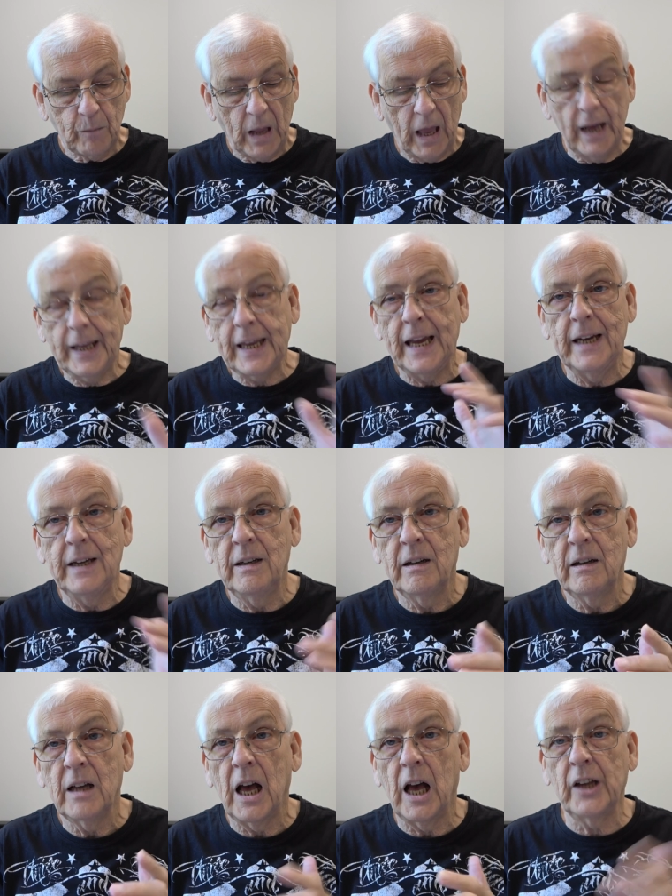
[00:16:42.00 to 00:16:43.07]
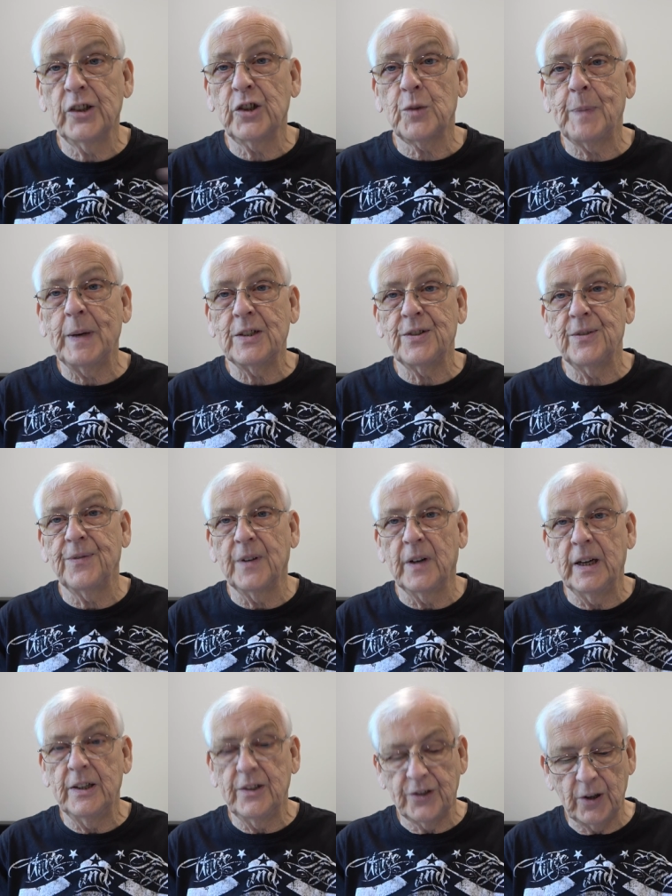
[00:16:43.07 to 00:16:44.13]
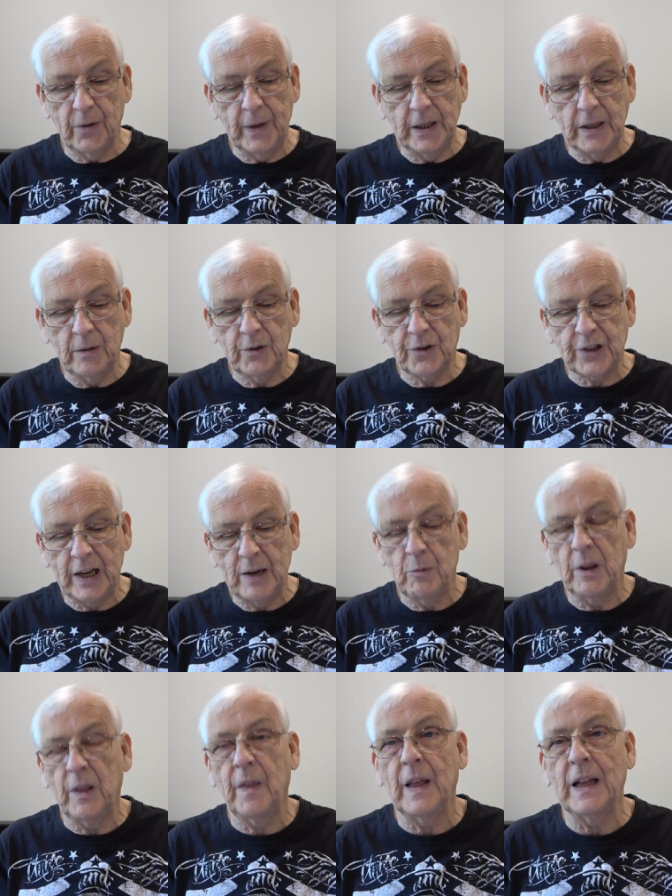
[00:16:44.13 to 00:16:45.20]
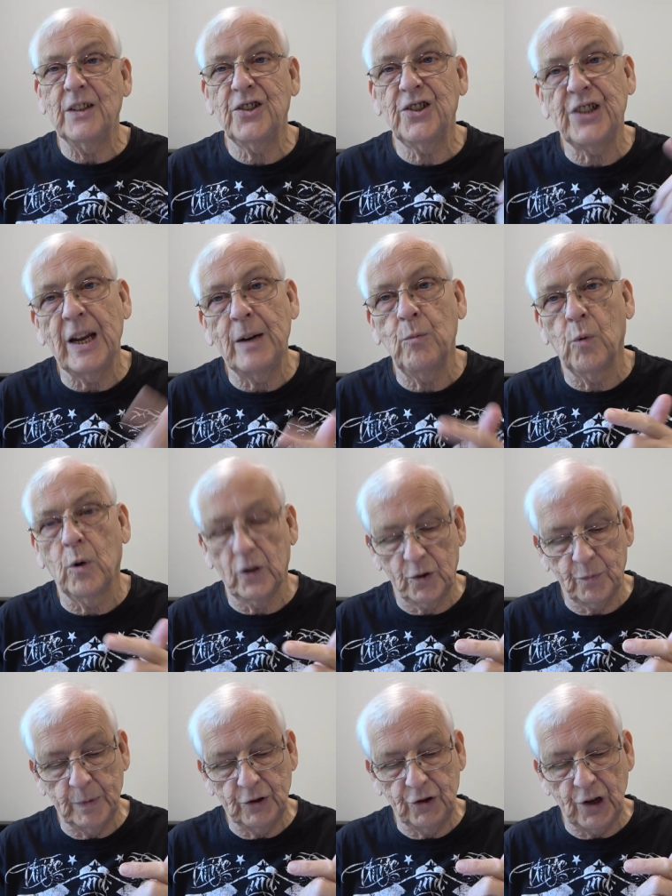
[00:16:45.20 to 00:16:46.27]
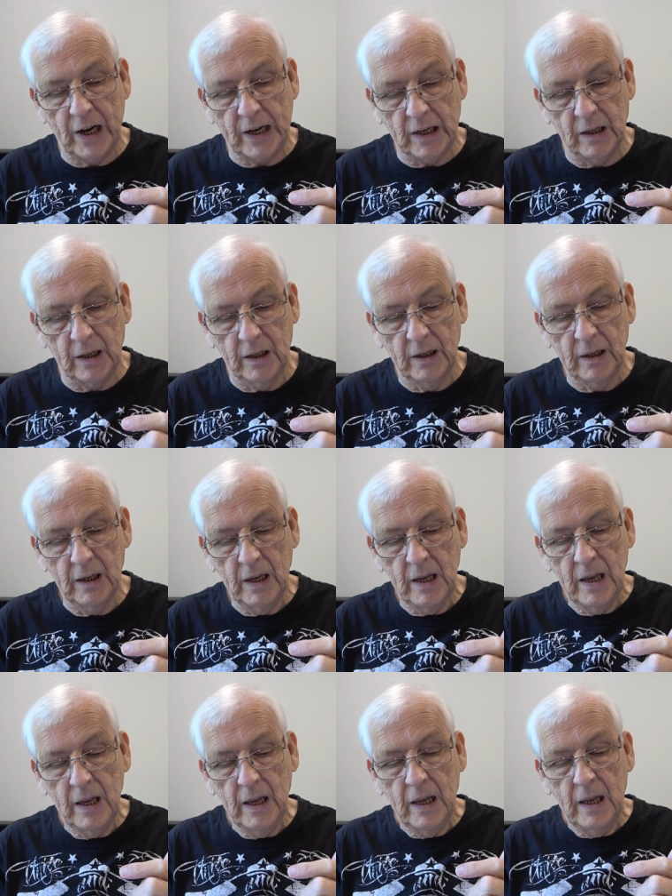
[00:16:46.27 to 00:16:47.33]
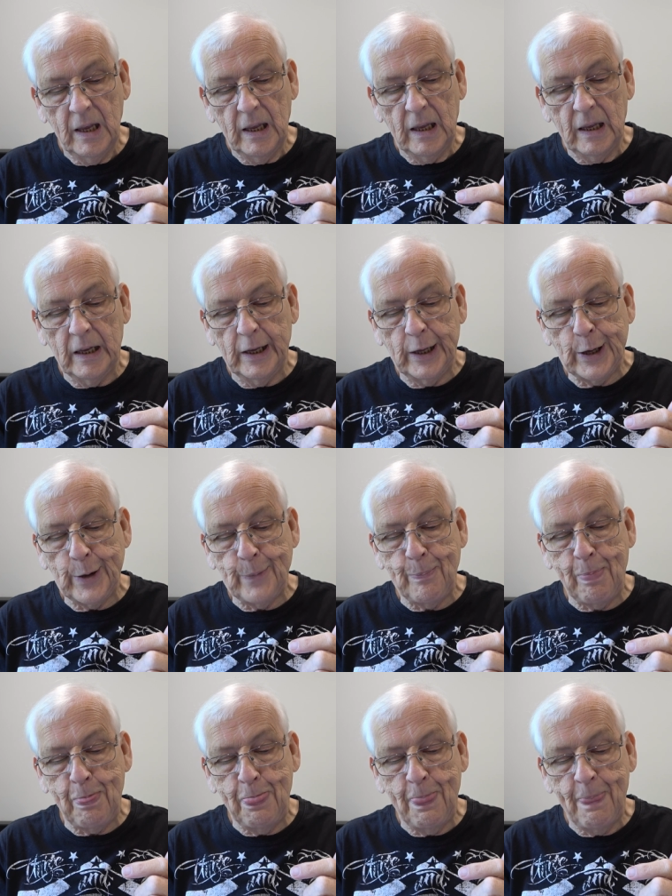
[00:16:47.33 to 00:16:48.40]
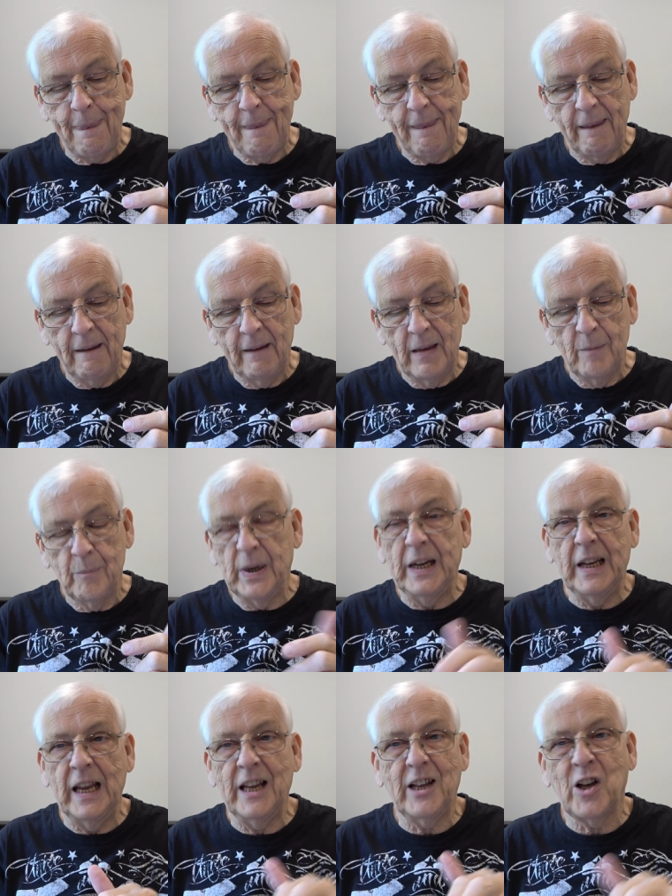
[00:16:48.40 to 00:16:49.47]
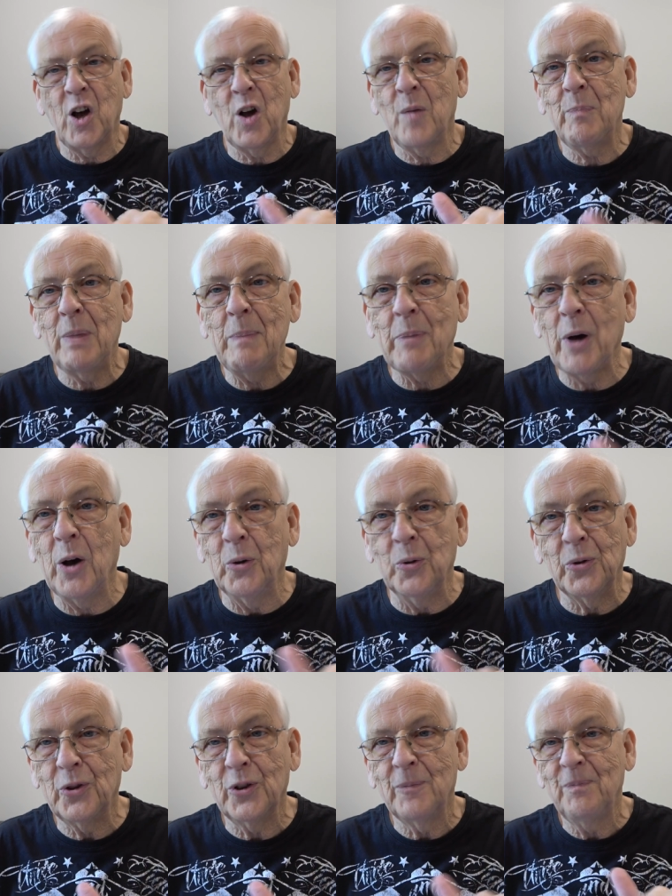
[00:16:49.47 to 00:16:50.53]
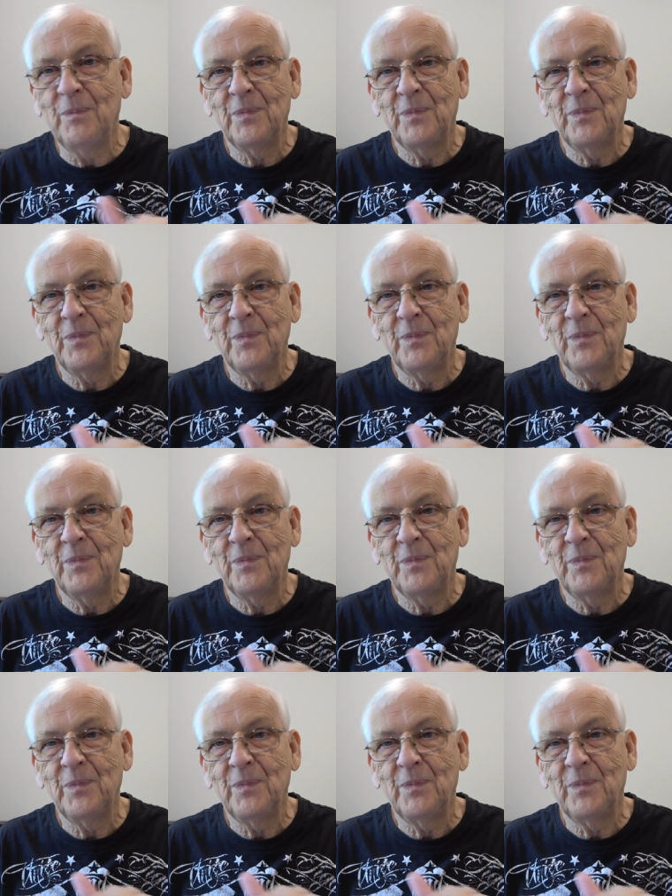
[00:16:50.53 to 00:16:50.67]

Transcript: Again, unspecified, so they don't say whether that's 10 watts per channel, um, but it can't be both.